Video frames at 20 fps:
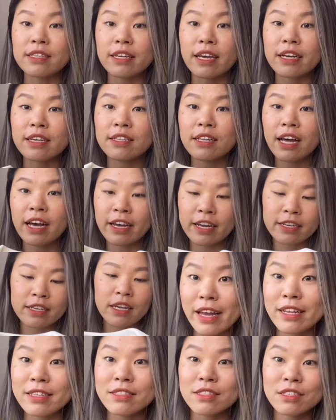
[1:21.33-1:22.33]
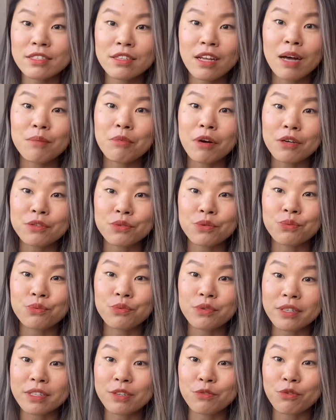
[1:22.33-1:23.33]
neckline. And this top also
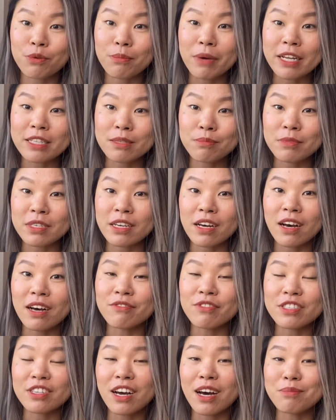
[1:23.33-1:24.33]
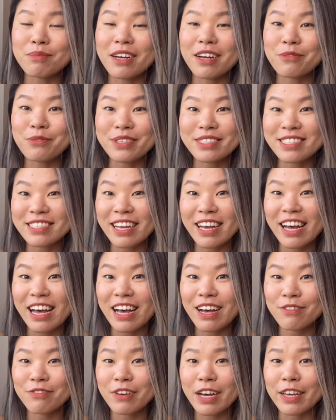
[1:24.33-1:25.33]
really reminds me of a top that Aritzia
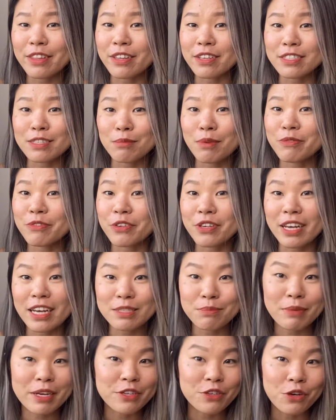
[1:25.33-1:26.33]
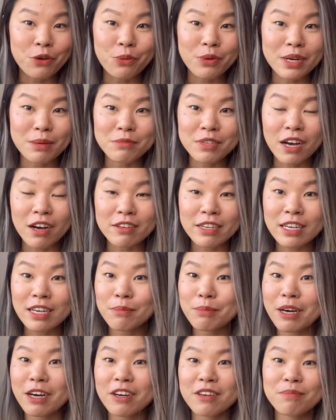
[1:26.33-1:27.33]
have. I think some of you guys might know what I'm talking
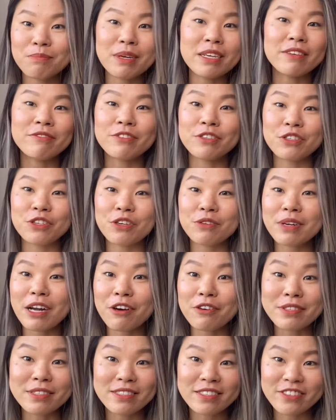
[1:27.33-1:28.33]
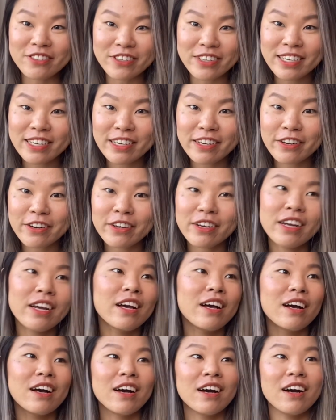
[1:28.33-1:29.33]
about, but if you don't, I'll insert it here.
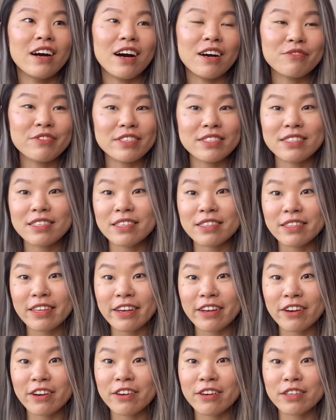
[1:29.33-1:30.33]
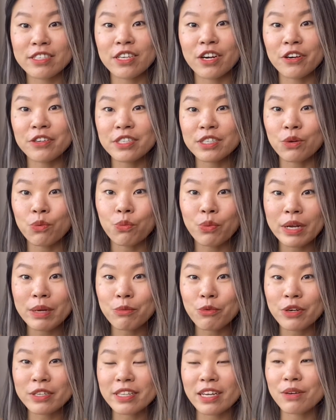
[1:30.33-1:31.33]
Obviously, they're charging way
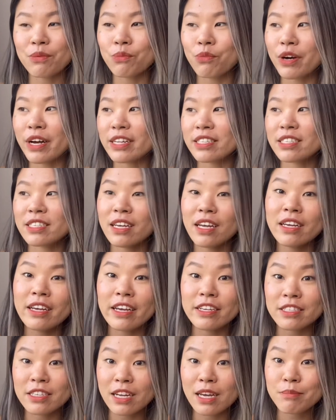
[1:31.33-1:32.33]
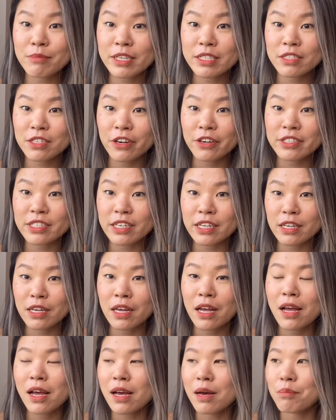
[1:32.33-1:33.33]
more than what H&M is
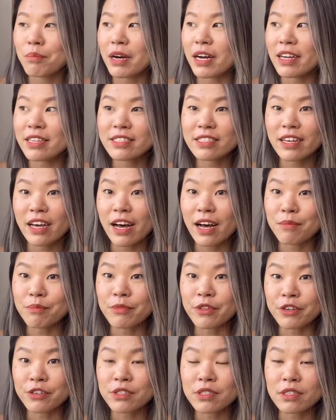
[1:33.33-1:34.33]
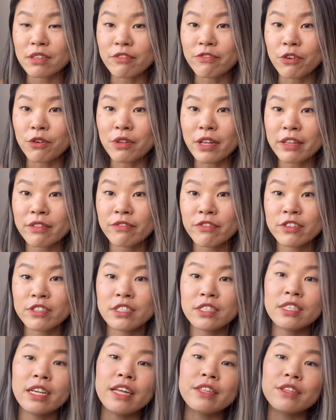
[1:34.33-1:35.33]
charging, but theirs is a full-length
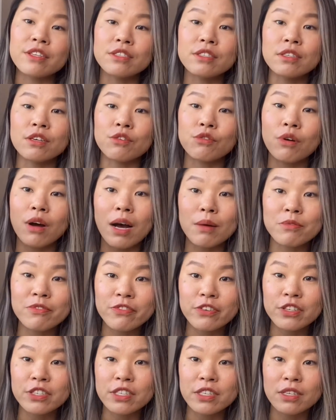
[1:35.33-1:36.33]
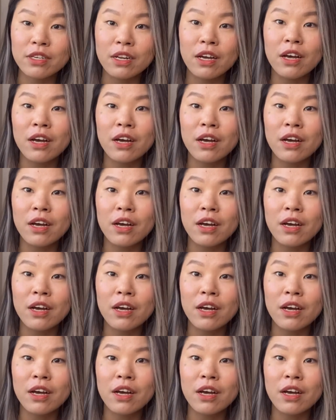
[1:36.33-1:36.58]
version and this is a cropped version,